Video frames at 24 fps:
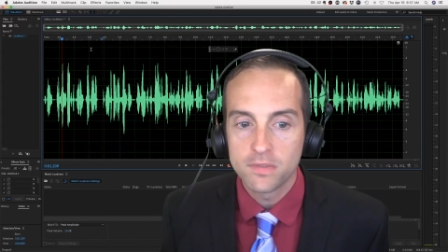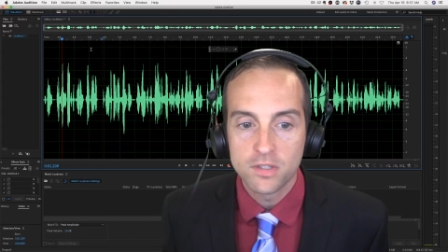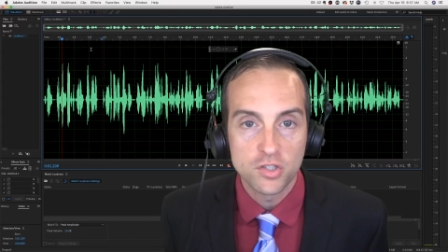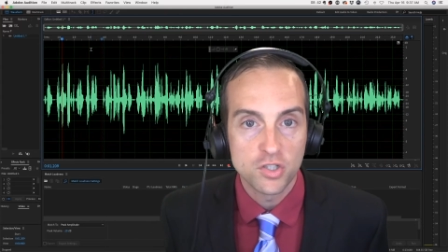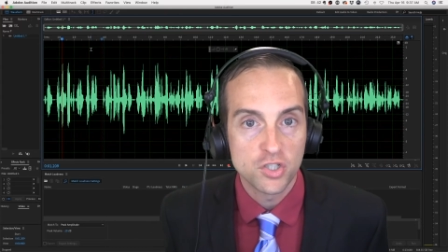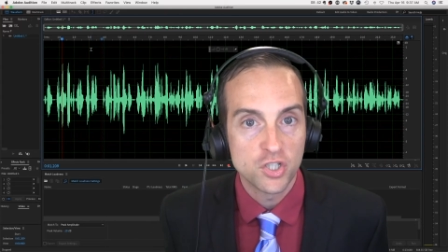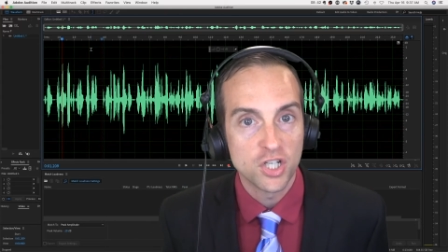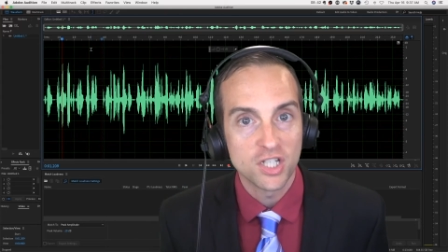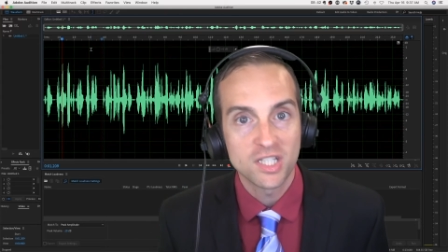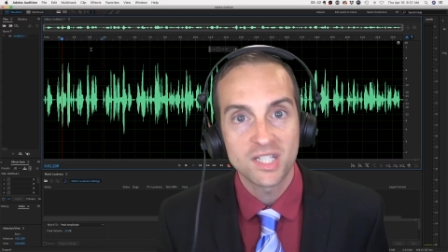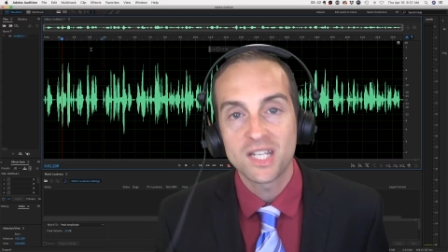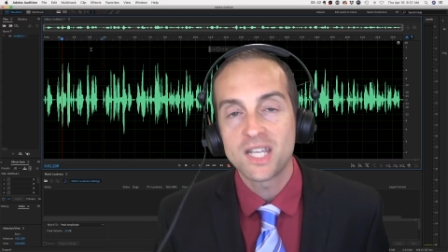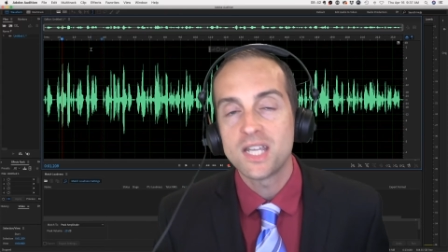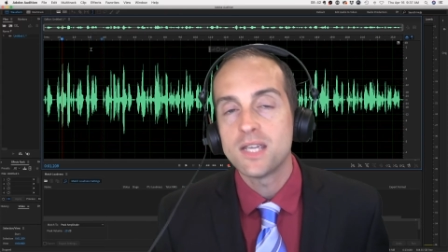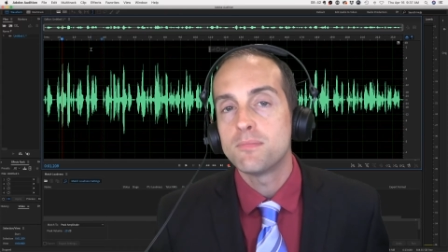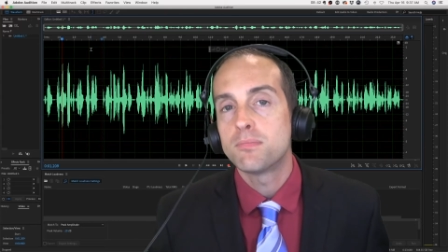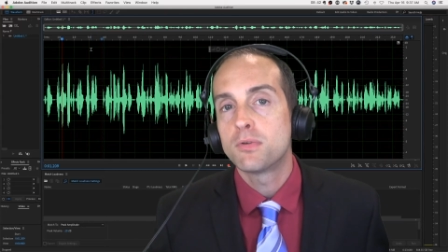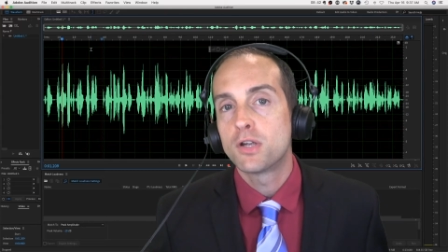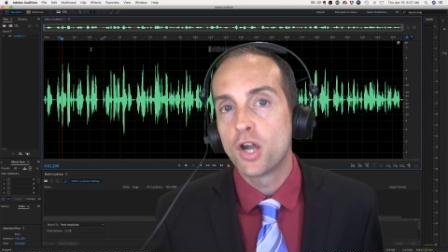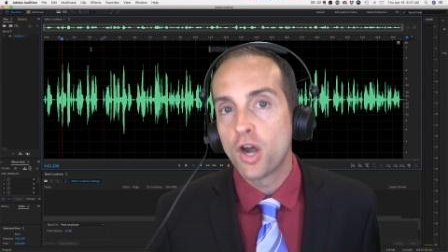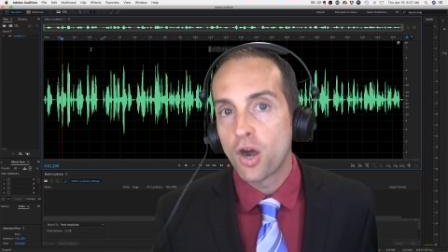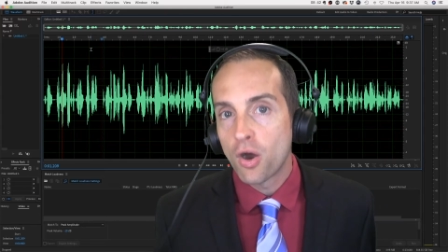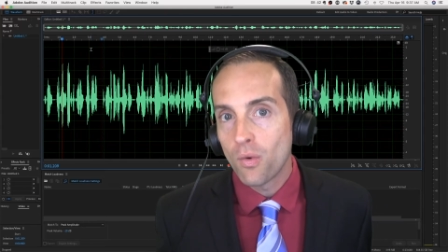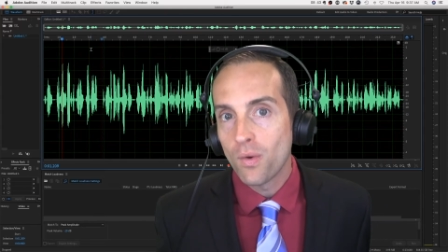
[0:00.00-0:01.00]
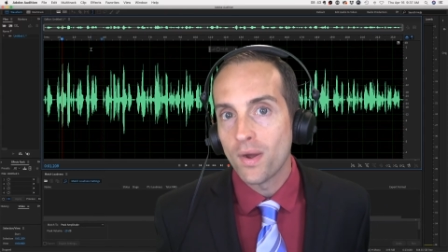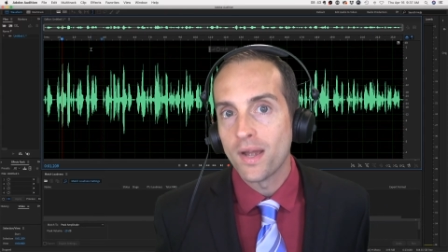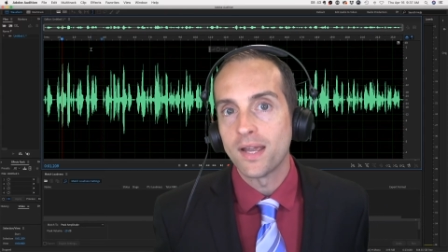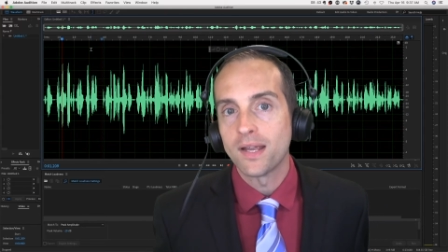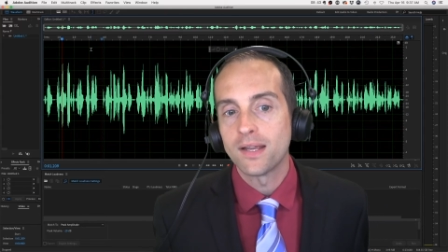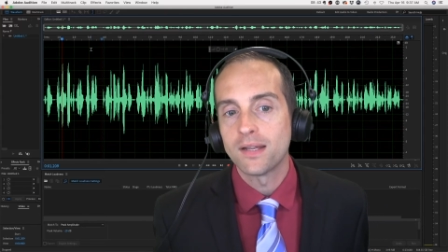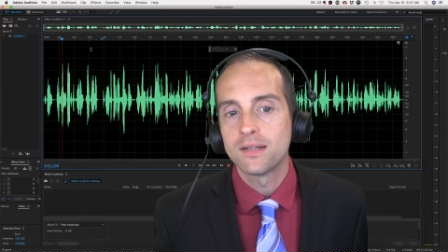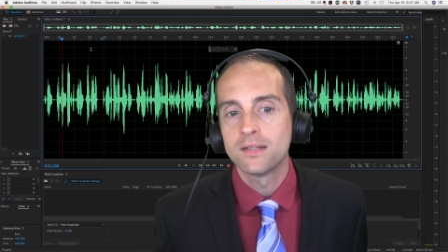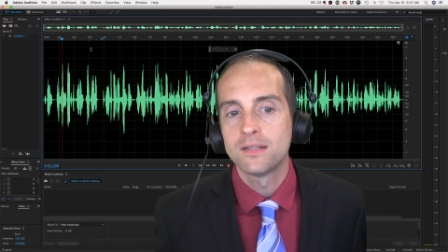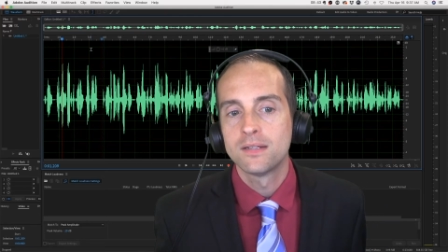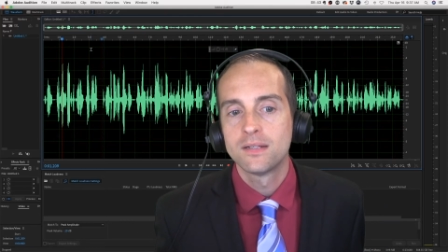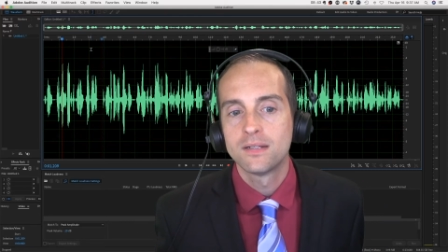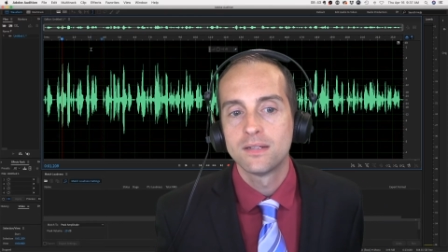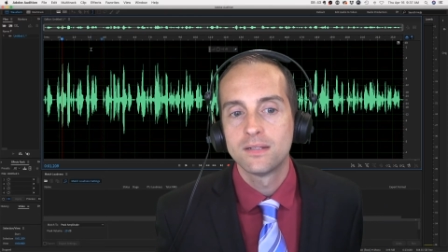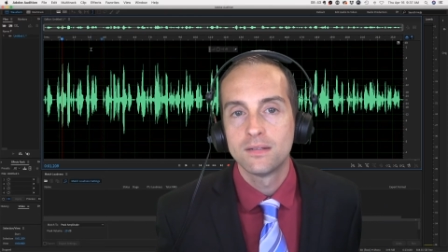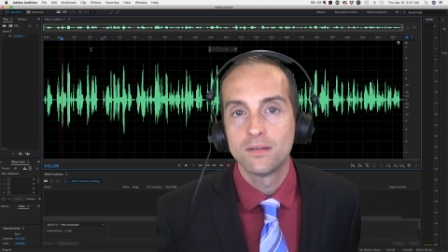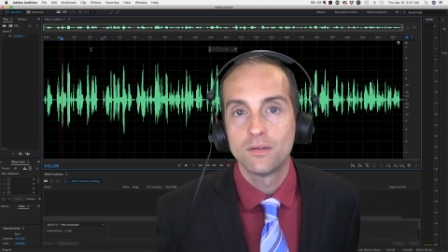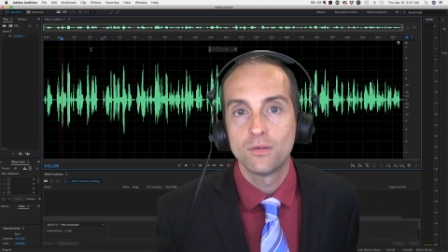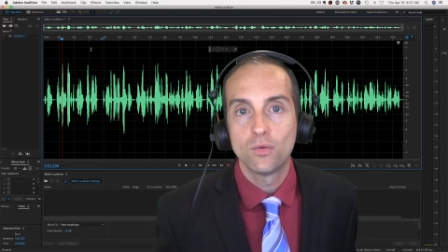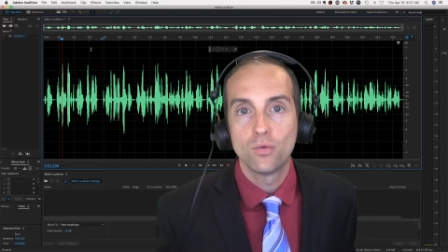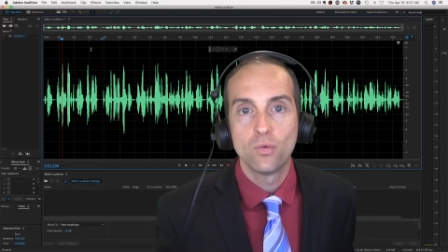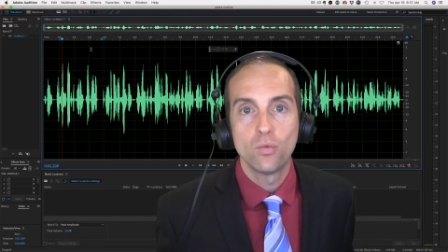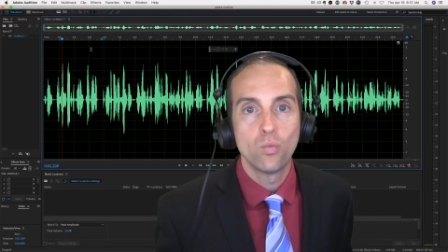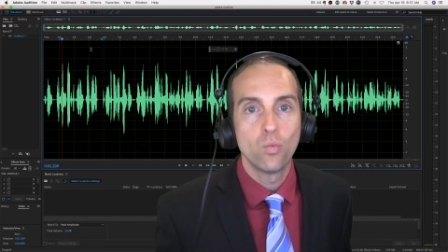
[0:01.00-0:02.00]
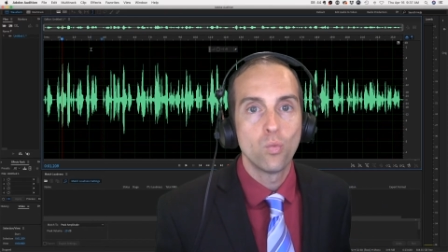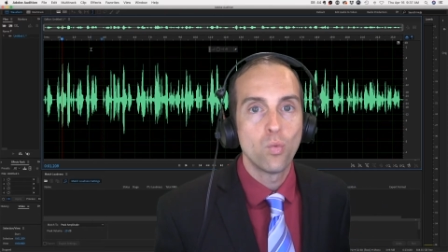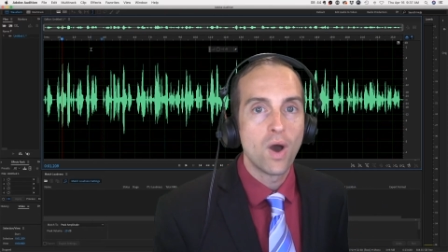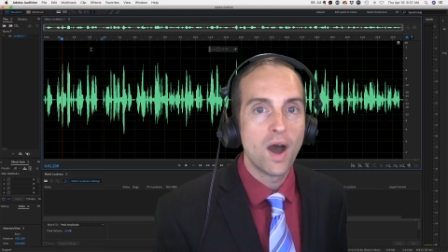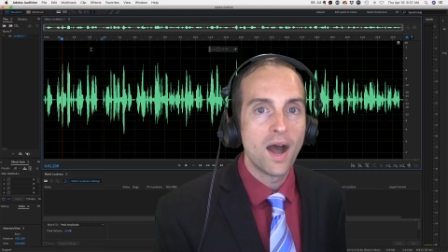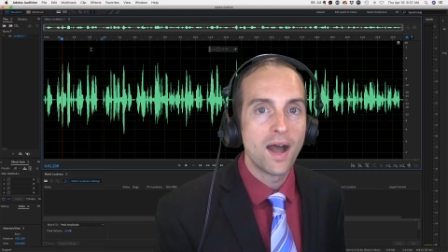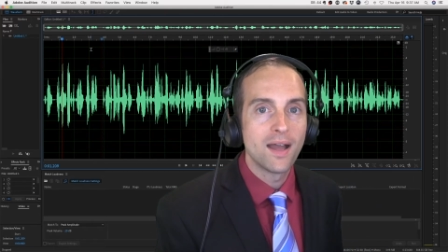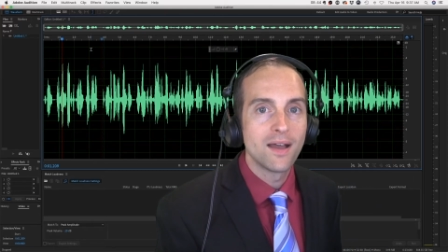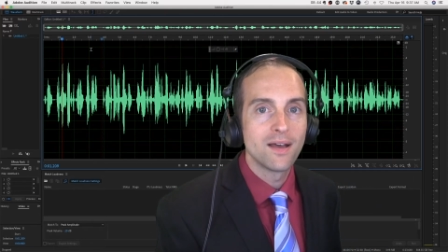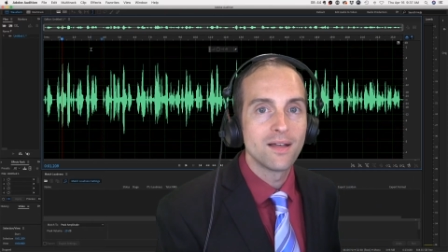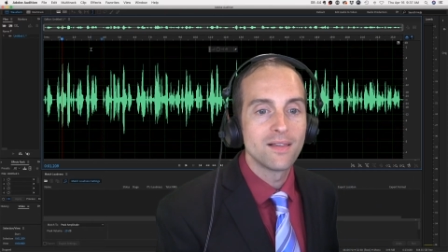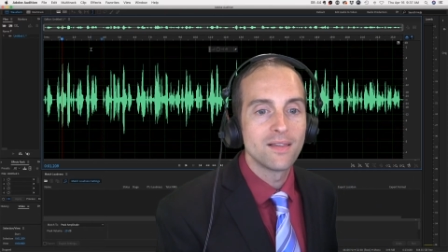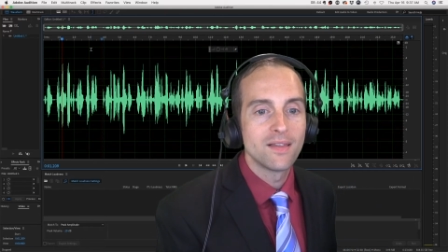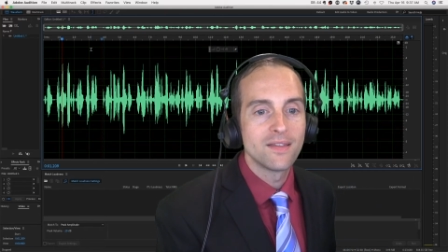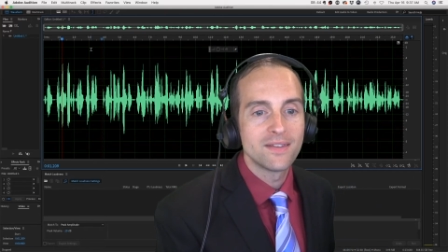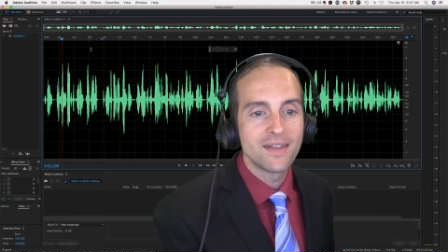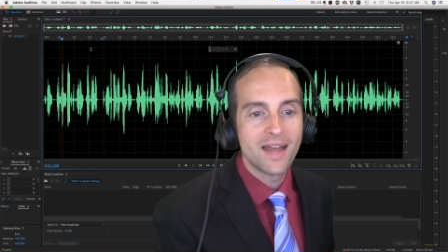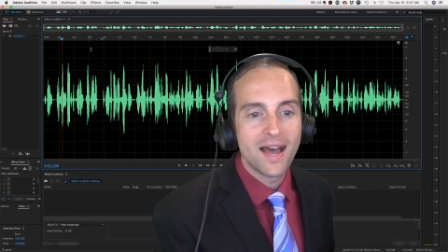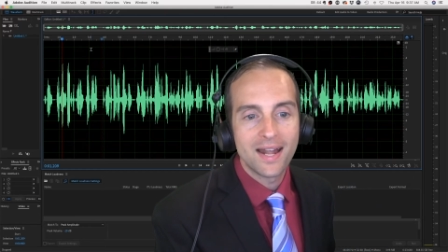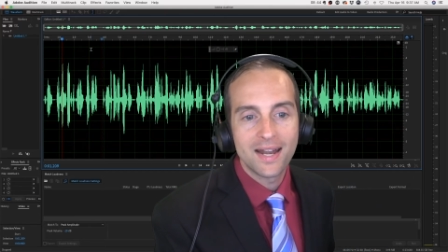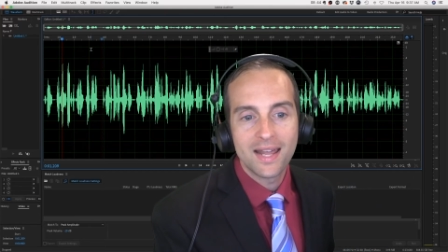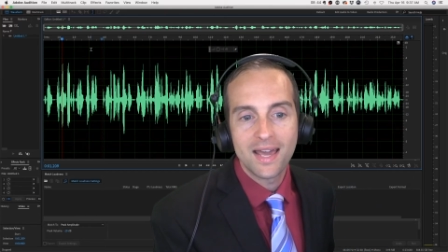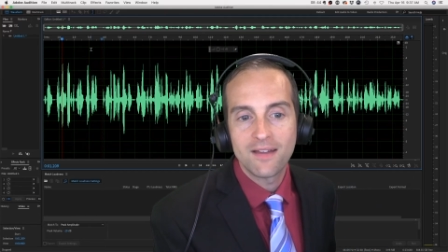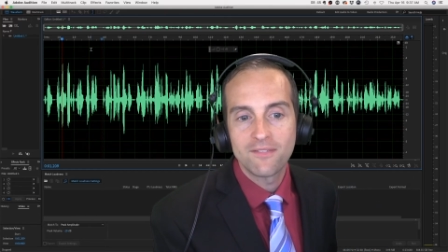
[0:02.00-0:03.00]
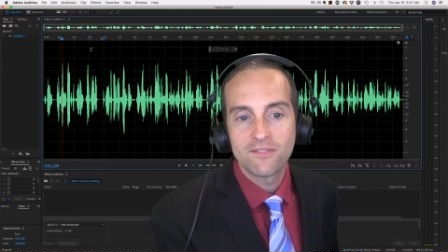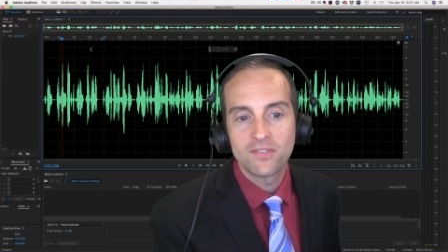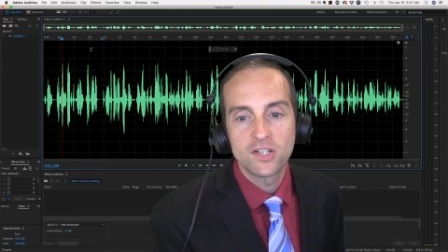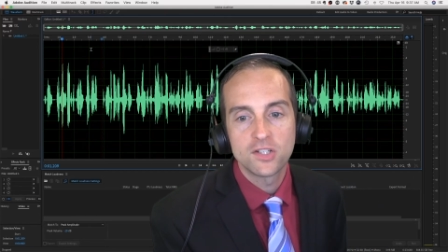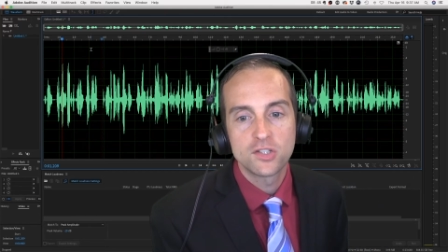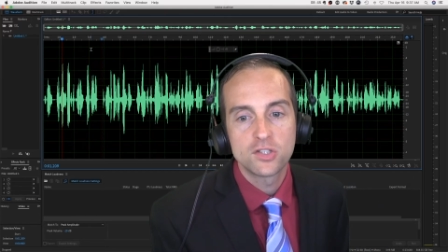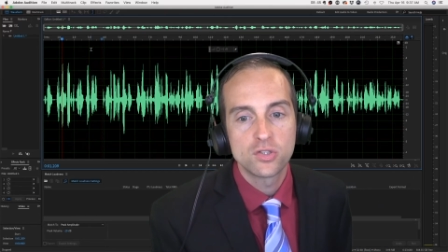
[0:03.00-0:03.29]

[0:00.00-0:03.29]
just keep going while not having